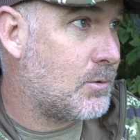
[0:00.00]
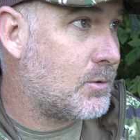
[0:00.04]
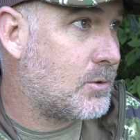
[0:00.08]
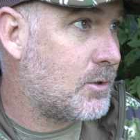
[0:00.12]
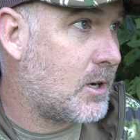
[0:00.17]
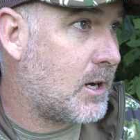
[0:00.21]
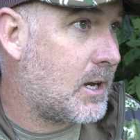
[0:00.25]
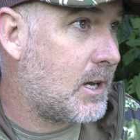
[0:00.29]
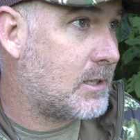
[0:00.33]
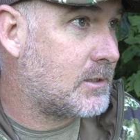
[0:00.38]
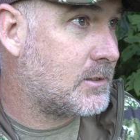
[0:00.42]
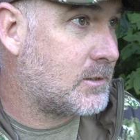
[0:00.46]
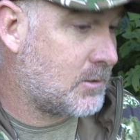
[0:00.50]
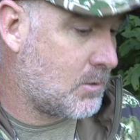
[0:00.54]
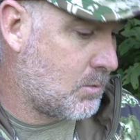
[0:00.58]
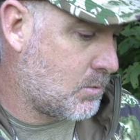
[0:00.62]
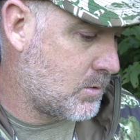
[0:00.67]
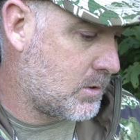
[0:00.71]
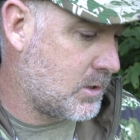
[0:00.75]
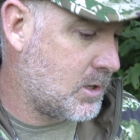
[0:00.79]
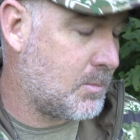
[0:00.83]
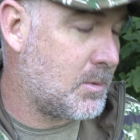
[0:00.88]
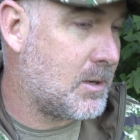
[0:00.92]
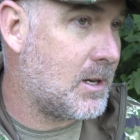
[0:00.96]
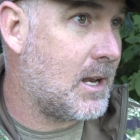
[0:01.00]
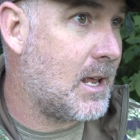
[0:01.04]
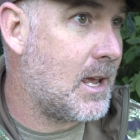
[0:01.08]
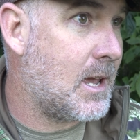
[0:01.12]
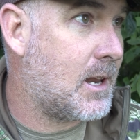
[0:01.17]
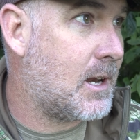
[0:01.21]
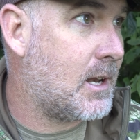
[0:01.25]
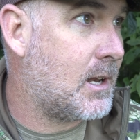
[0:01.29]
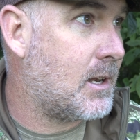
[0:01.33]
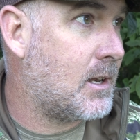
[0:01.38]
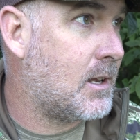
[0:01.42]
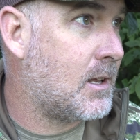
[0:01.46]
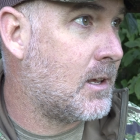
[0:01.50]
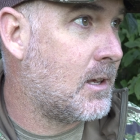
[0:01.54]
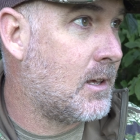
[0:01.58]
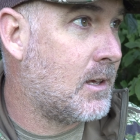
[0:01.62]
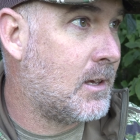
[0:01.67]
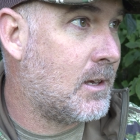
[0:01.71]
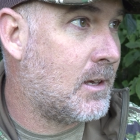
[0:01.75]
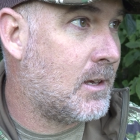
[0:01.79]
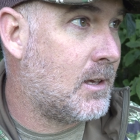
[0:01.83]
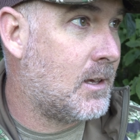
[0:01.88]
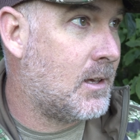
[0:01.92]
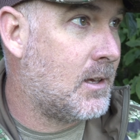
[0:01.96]
tracks going up and down it.
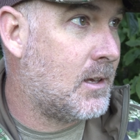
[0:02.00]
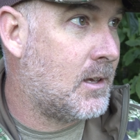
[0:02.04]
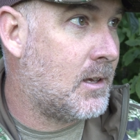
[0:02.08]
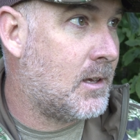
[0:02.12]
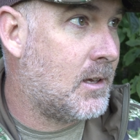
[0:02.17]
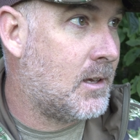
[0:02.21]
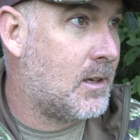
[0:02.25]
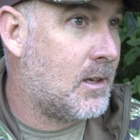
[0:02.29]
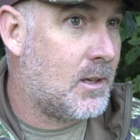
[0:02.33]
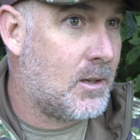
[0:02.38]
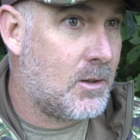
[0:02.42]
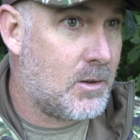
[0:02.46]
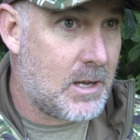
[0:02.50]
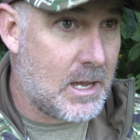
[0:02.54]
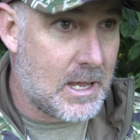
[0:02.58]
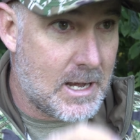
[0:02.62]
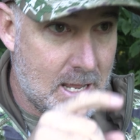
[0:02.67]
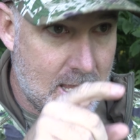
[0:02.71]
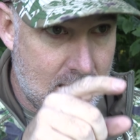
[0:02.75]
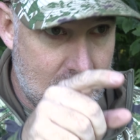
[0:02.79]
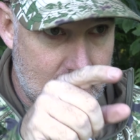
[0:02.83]
Got a